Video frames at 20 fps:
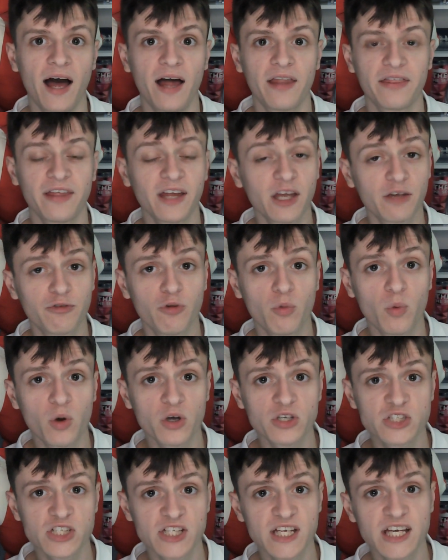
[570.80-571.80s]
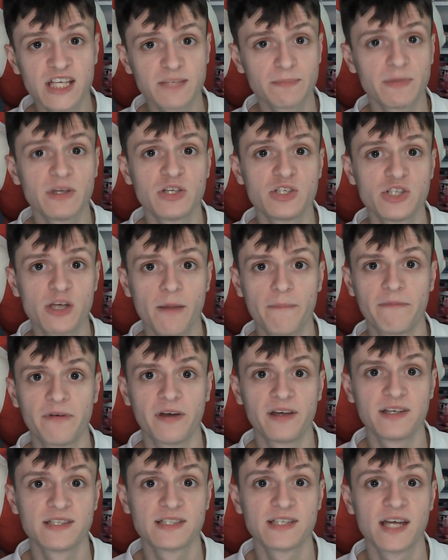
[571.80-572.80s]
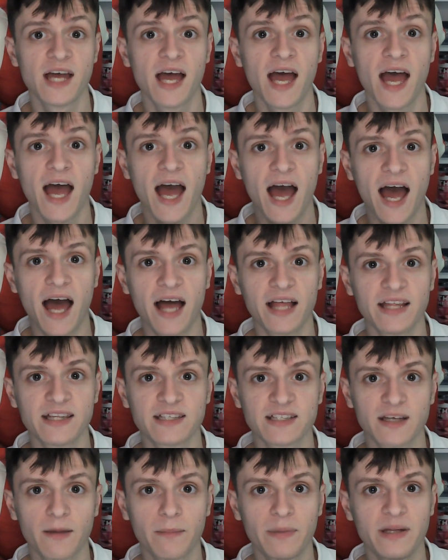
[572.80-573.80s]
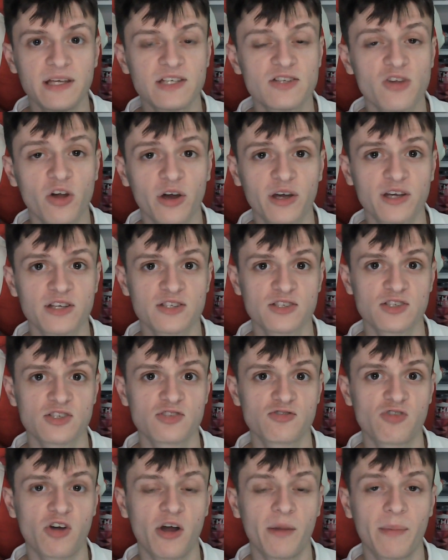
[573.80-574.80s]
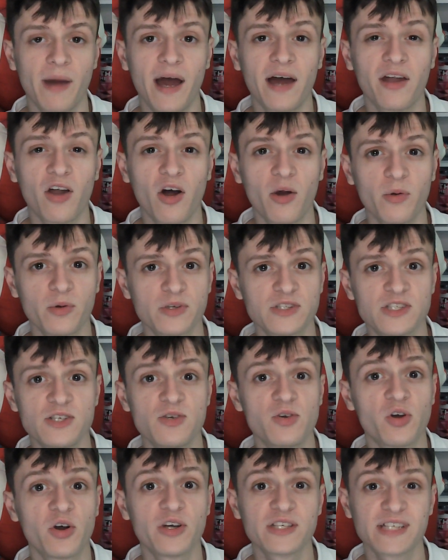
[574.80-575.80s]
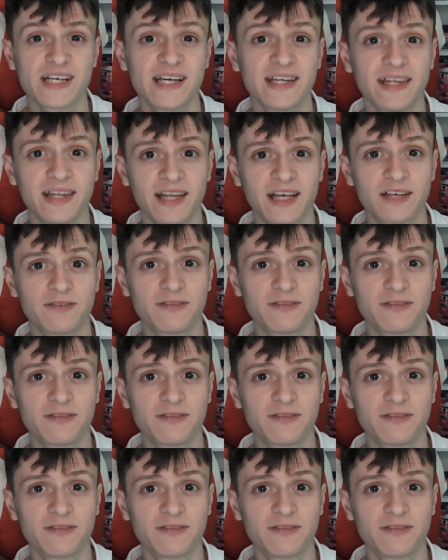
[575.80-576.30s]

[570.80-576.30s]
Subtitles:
Thank you for watching. It's been Shipfaced, and please like and subscribe, and I will see you guys in the next